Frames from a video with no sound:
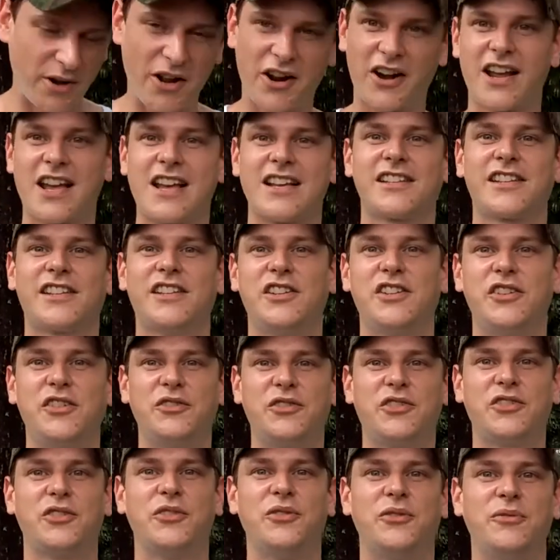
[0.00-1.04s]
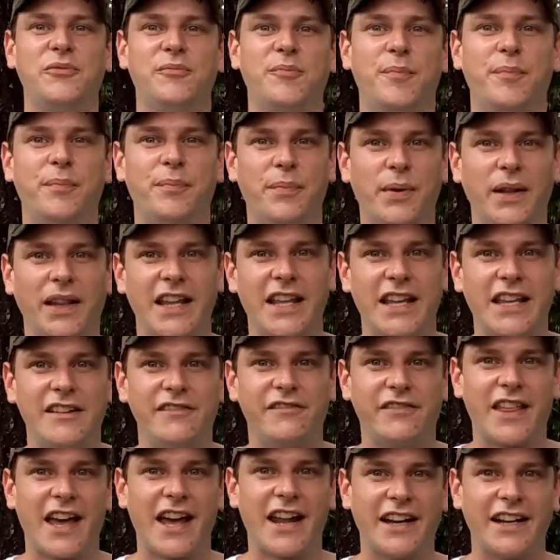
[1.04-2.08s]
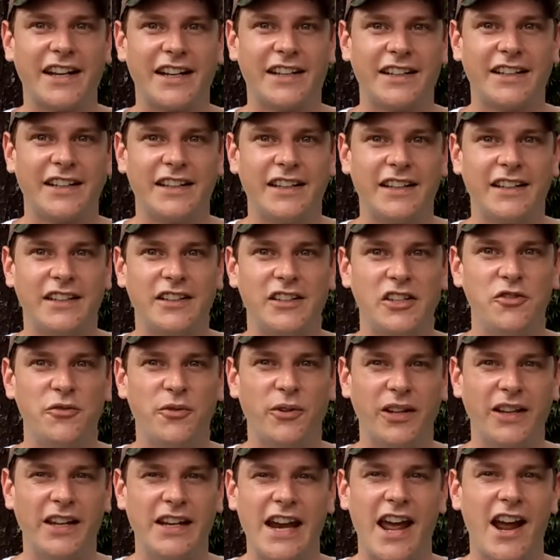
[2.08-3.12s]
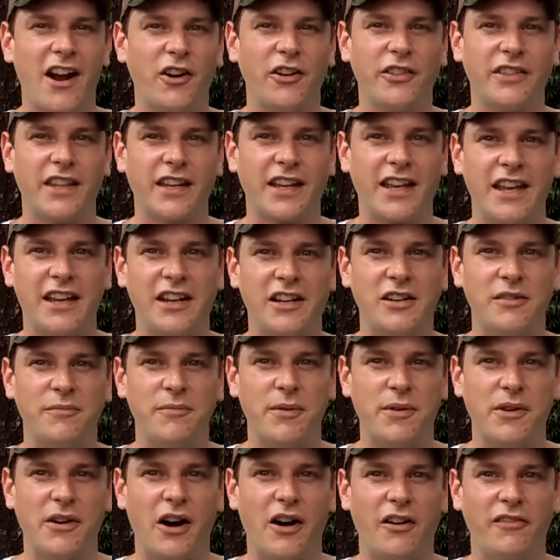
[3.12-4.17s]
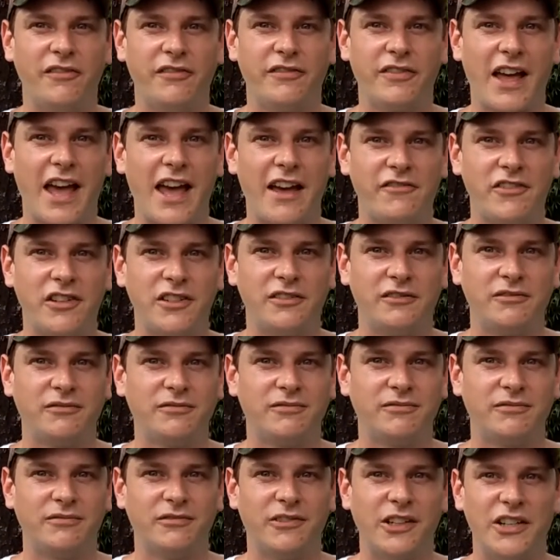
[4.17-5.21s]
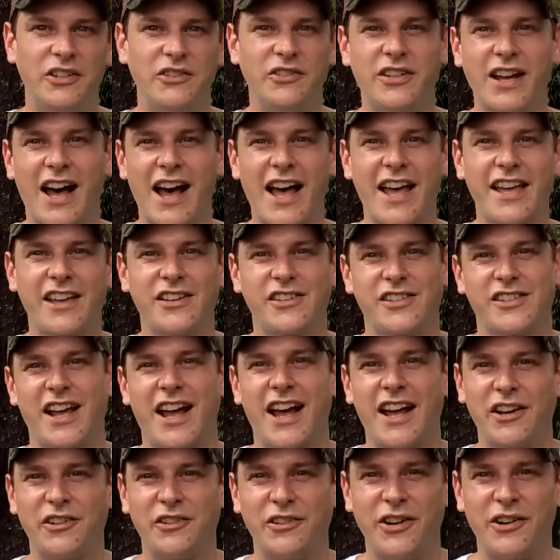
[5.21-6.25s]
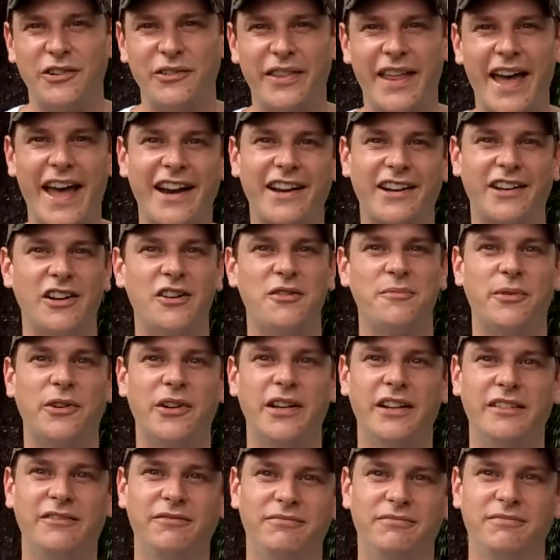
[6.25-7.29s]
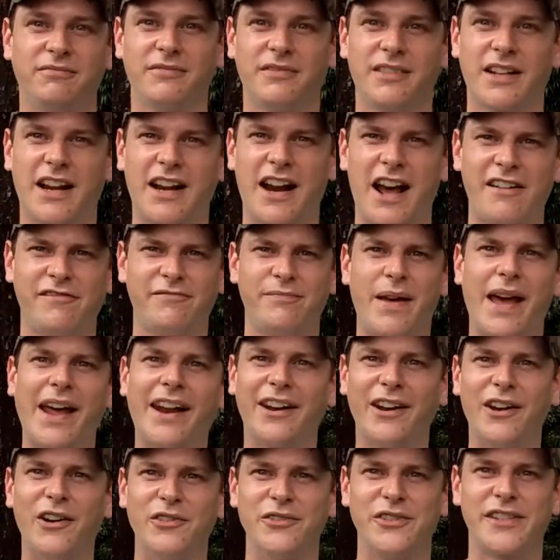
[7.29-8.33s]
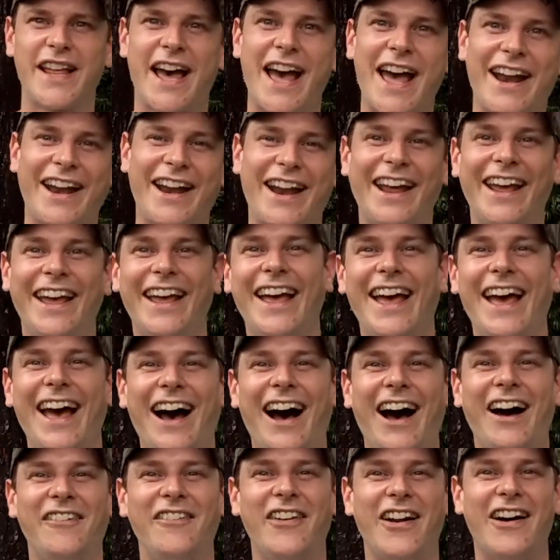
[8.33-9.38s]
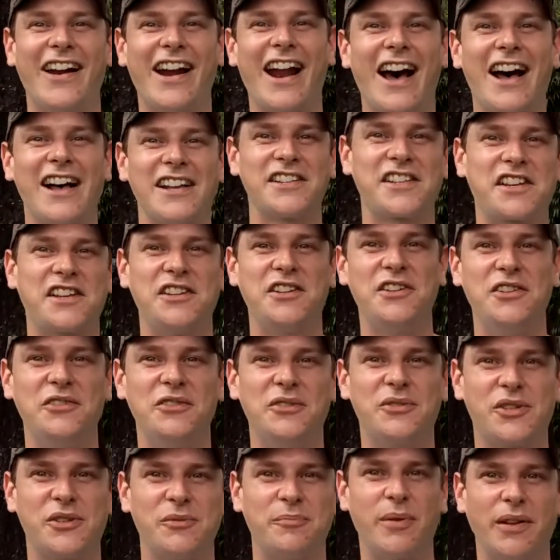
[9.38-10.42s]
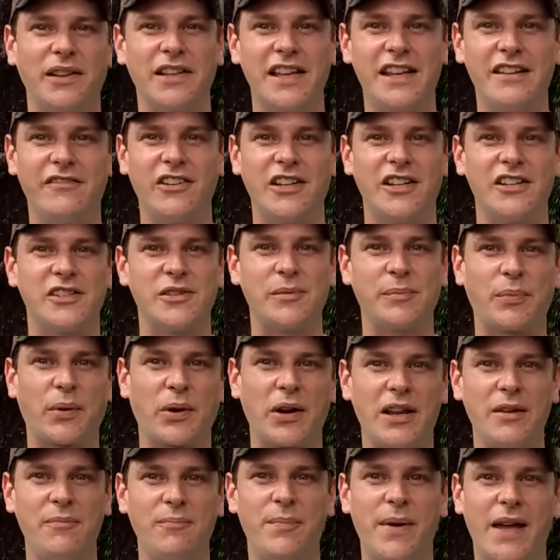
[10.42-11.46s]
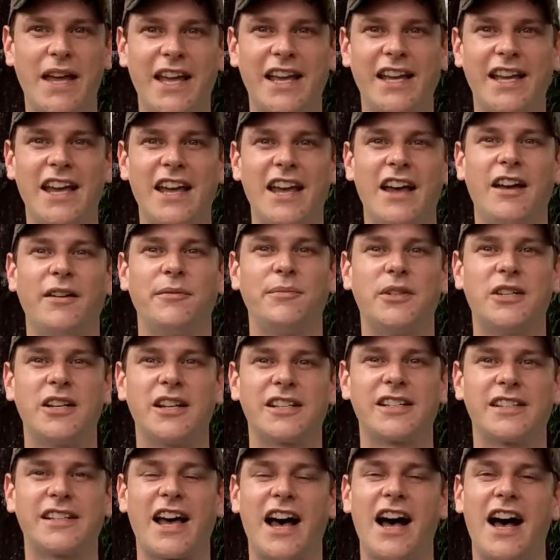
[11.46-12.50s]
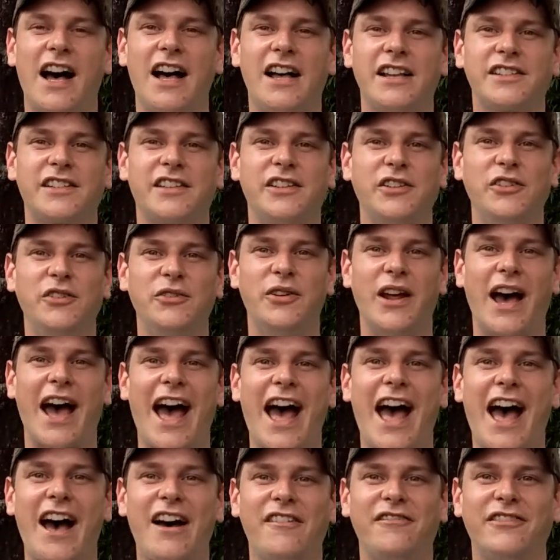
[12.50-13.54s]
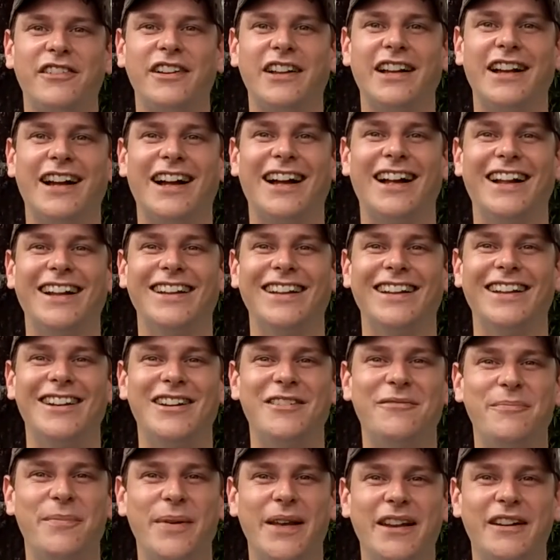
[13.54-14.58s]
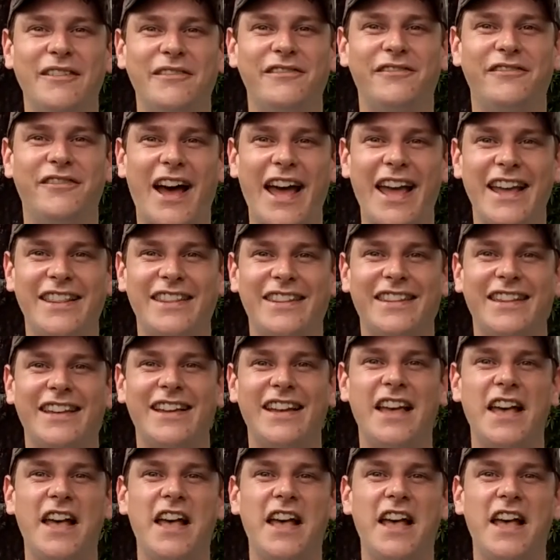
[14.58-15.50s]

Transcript: I'm not asking you to believe that you will inherit the kingdom of heaven when you die, because I don't know that. Nobody that I've met knows that. I'm not asking you to believe in a supreme being, just asking you to have a little bit of faith.